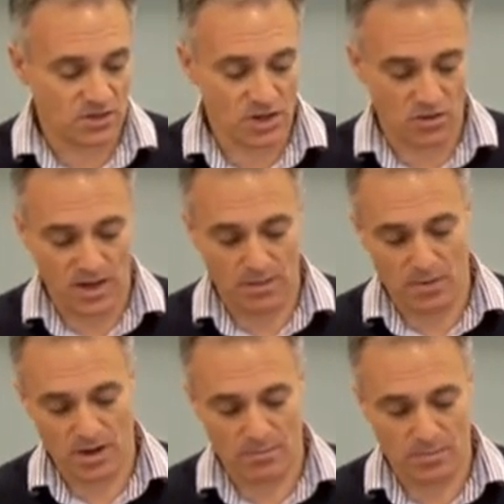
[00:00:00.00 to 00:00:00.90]
so that
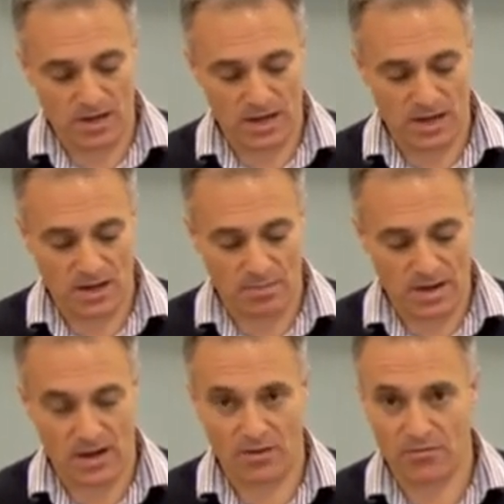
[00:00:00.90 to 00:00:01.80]
might be
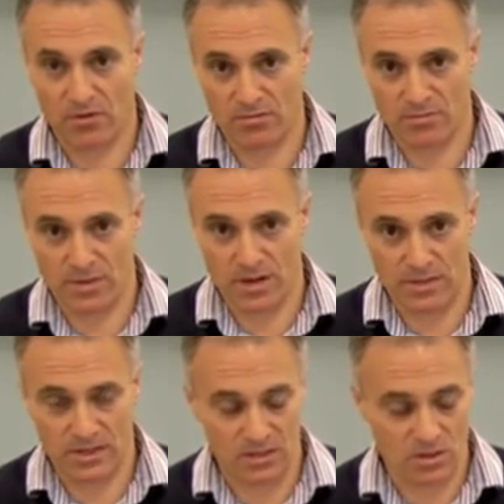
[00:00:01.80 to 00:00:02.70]
about 300
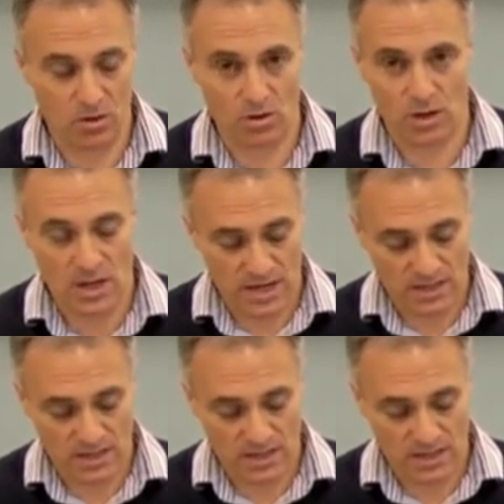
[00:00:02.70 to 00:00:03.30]
millimeters long,